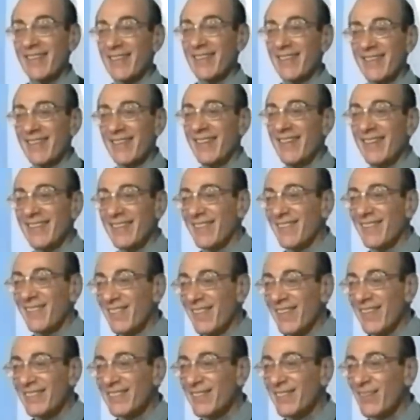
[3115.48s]

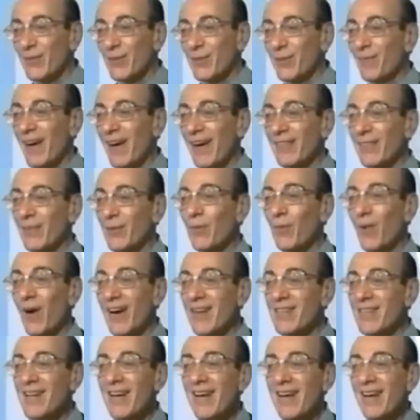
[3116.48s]
being told about the
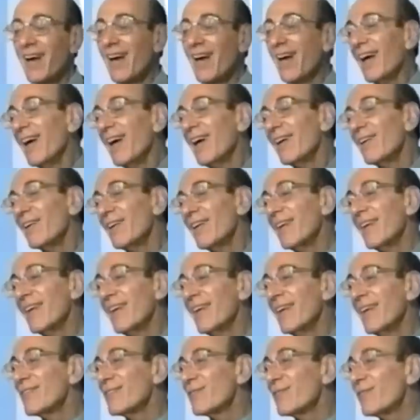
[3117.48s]
whites.
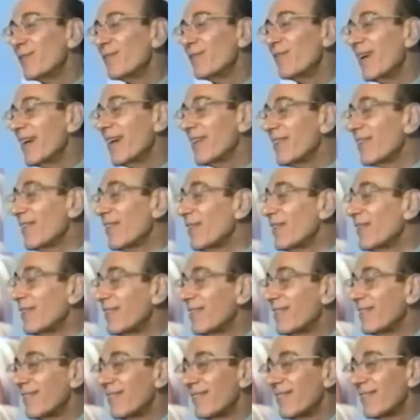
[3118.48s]
His reminding that
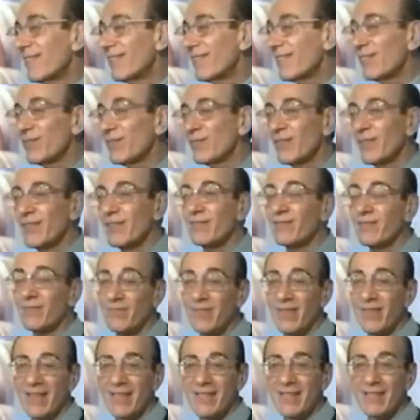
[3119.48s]

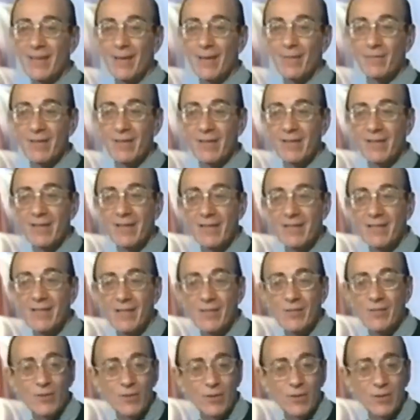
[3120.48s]
we've been accepted to this
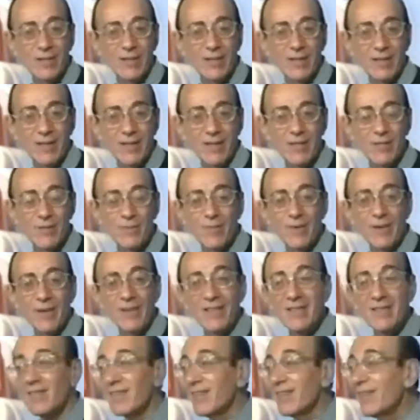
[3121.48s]
extraordinary
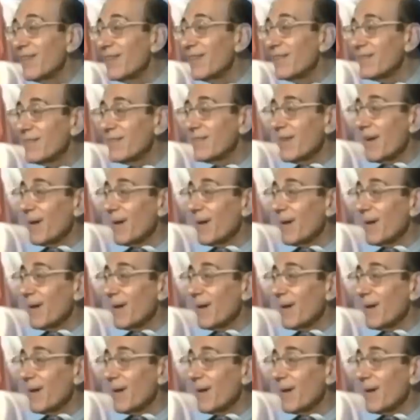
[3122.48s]
experience, and he knows